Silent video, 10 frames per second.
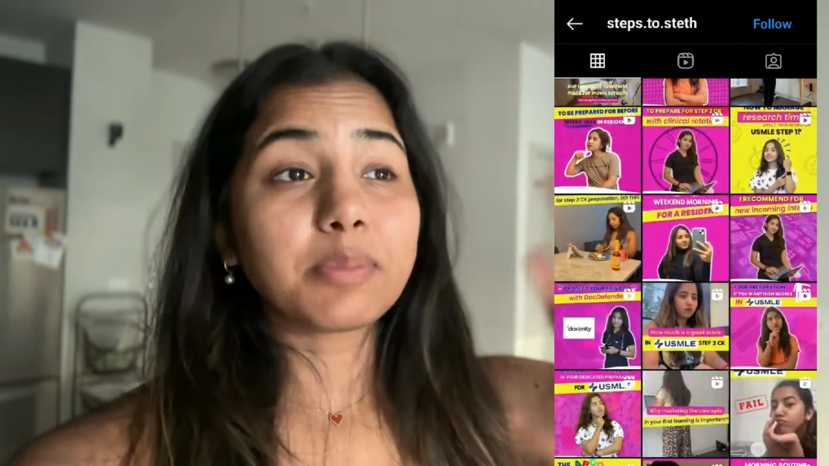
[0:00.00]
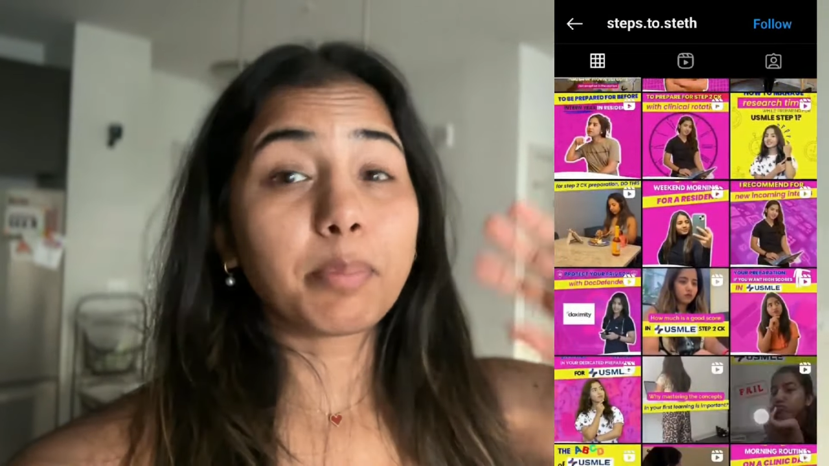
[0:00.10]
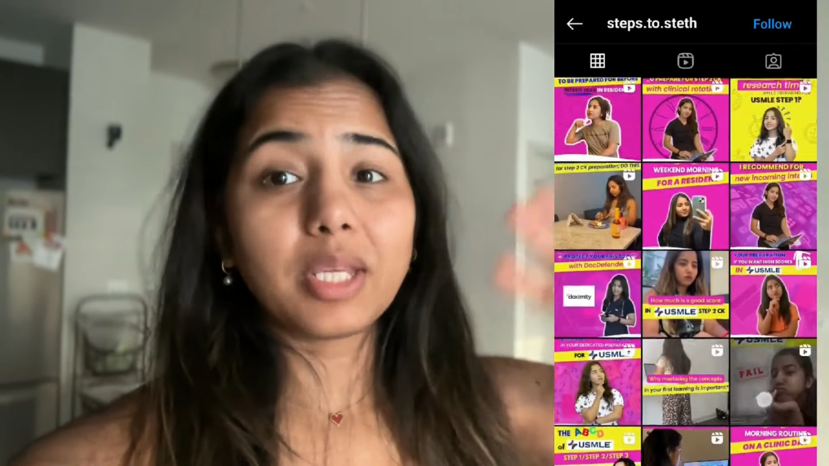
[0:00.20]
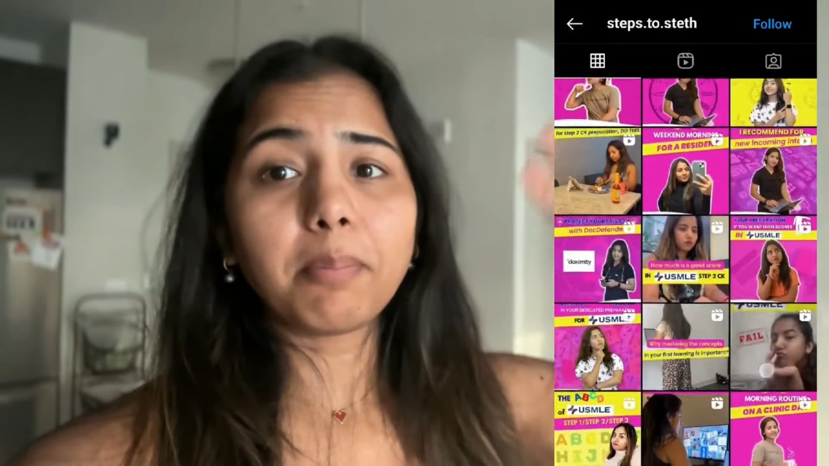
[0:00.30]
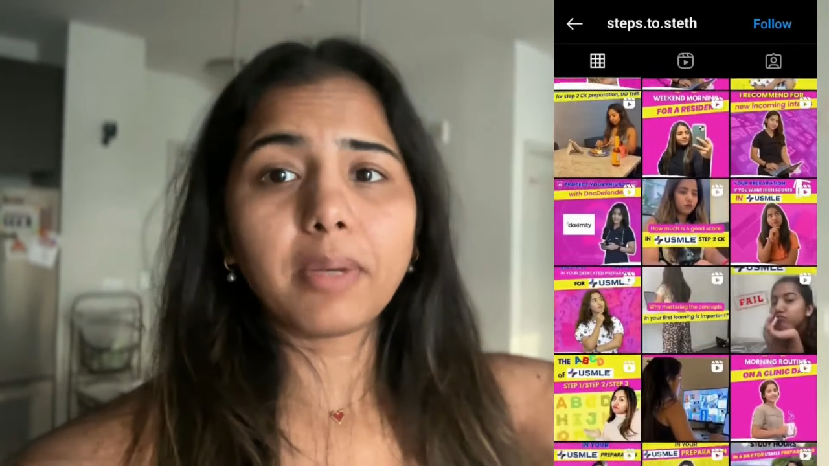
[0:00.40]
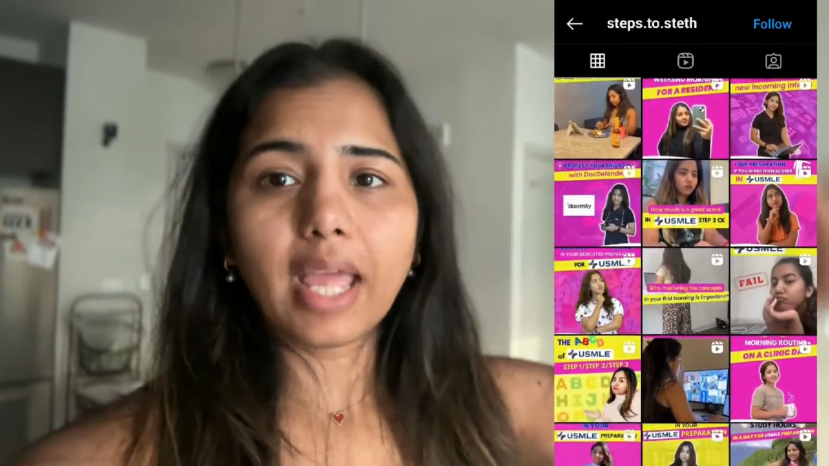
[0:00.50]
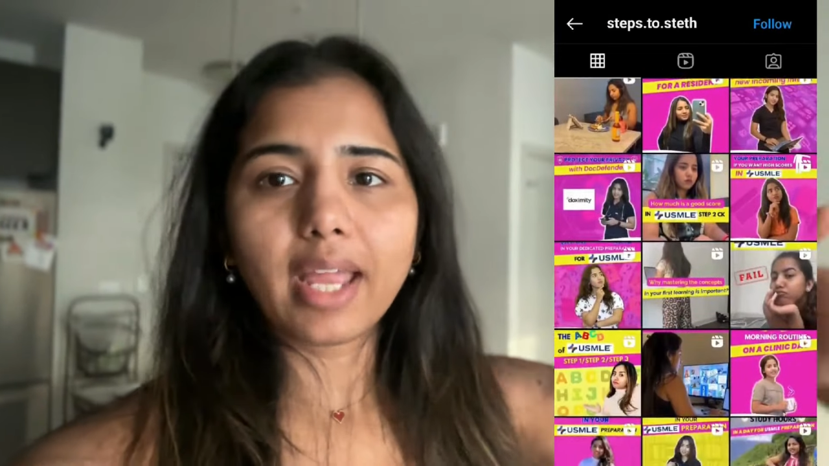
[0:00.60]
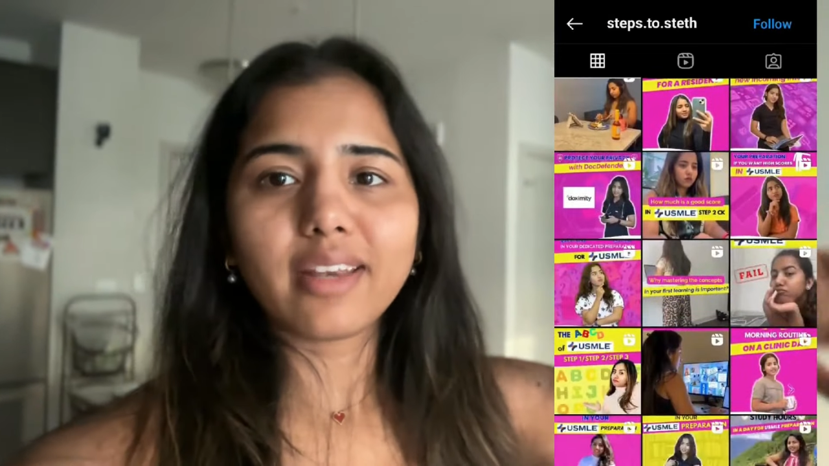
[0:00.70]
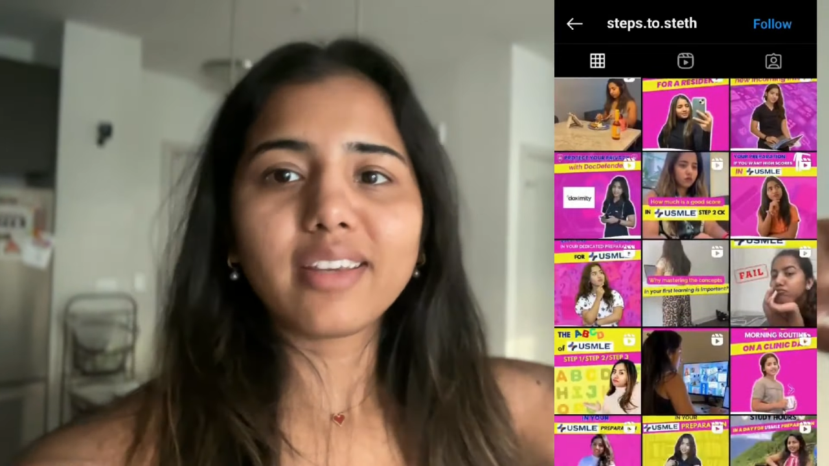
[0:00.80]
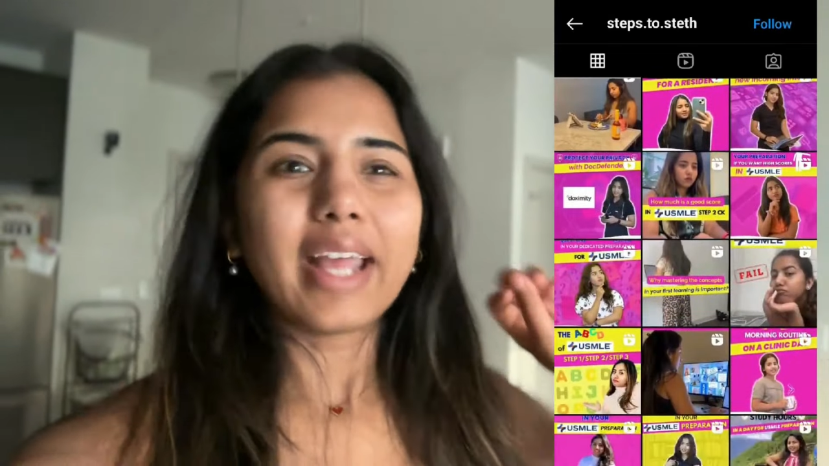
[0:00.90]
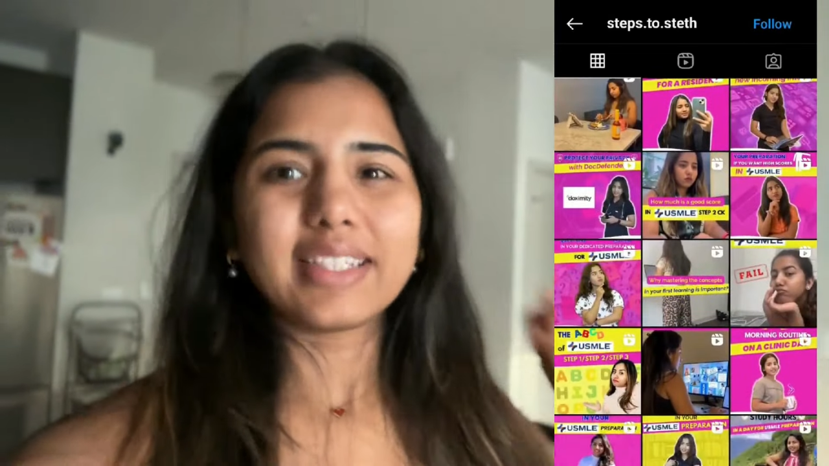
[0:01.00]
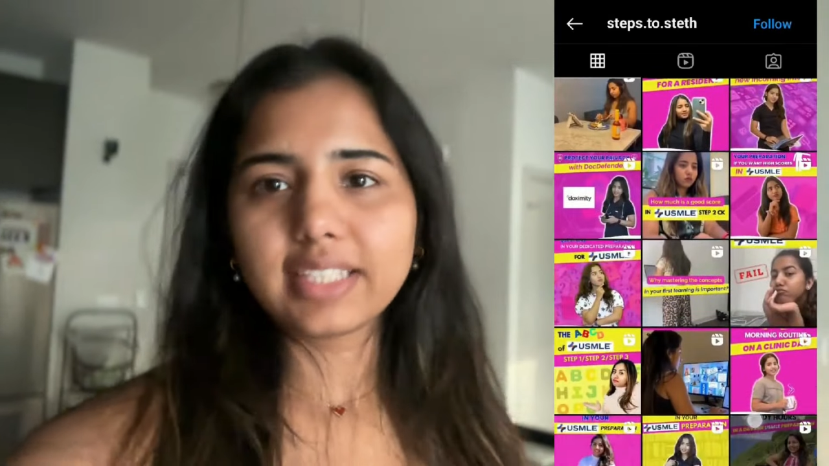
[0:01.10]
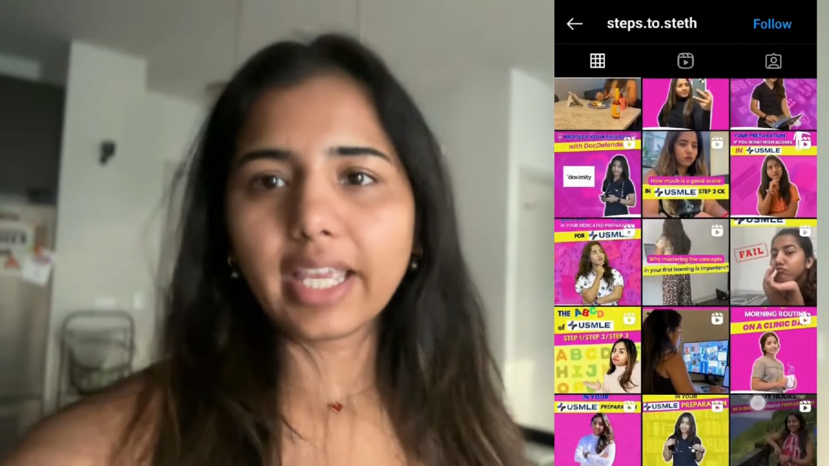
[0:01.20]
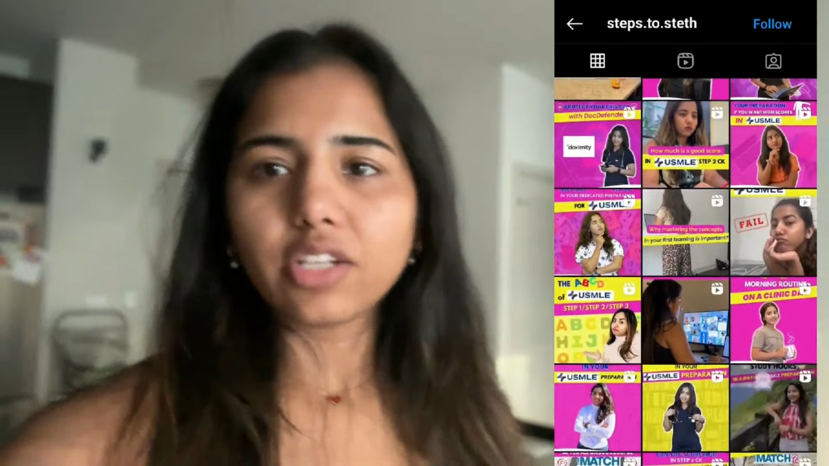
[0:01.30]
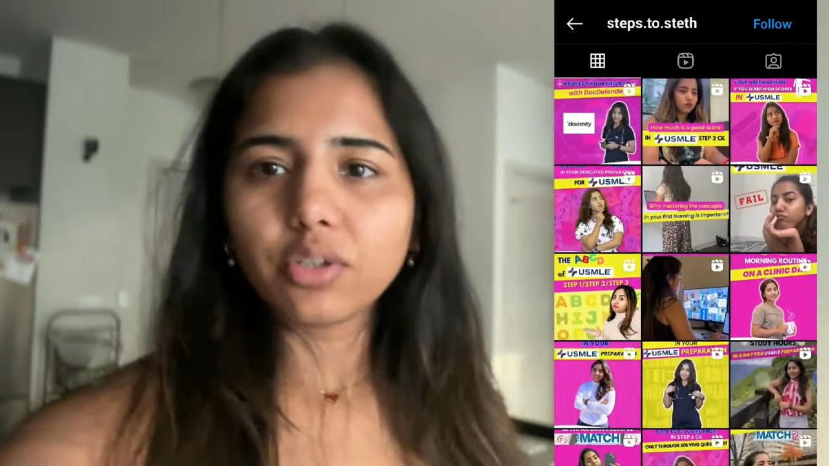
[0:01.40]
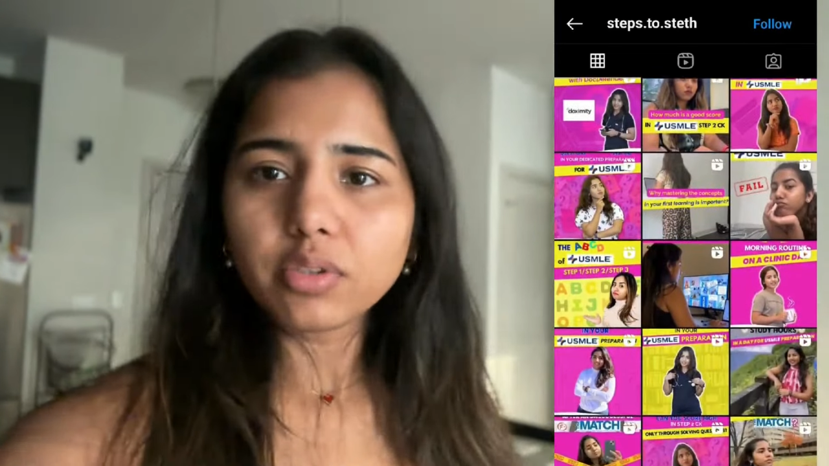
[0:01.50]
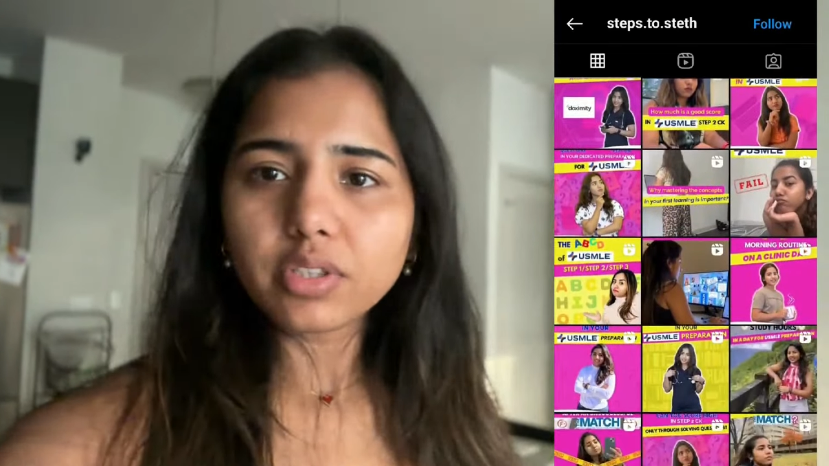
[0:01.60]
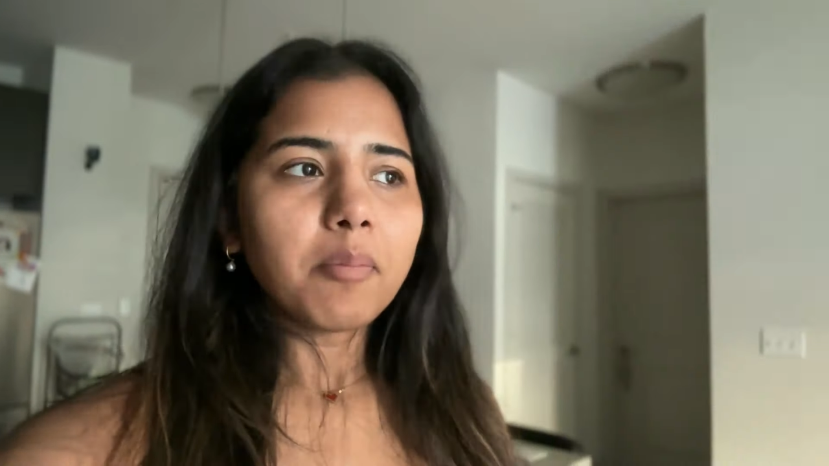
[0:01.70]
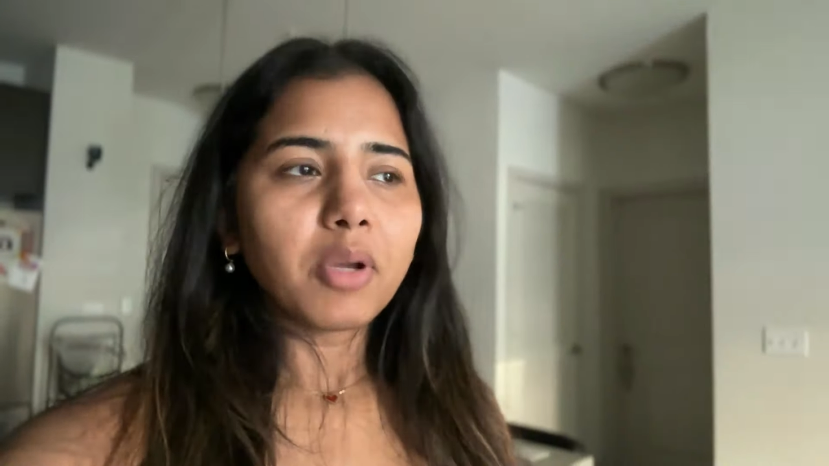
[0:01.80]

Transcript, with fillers: pre-planned and scheduled,